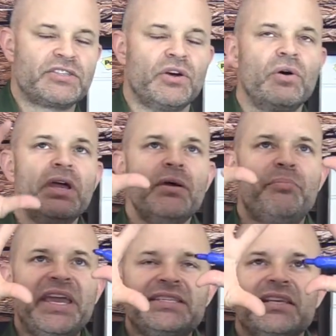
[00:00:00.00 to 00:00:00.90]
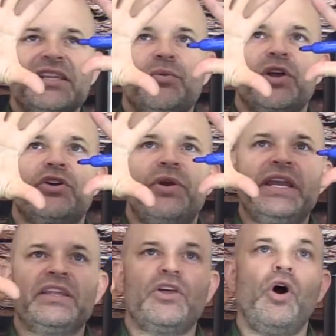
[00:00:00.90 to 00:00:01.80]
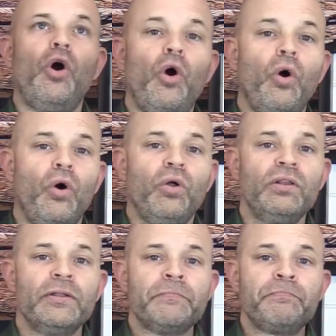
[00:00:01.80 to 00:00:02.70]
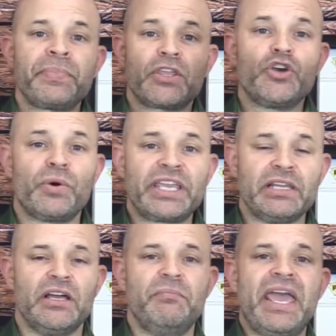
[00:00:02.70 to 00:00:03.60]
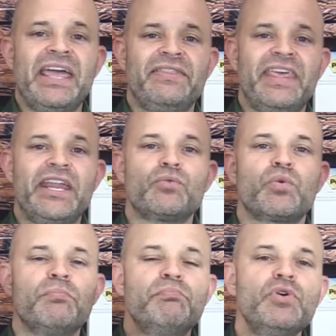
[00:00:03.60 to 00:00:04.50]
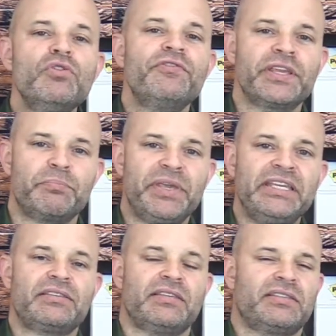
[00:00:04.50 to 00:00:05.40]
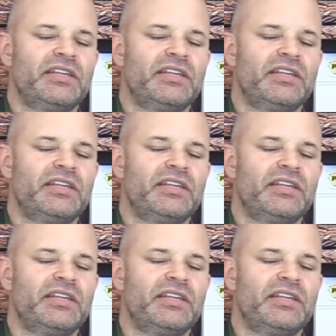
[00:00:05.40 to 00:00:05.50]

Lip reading: So basically, we're creating the whole curriculum and then removing pieces.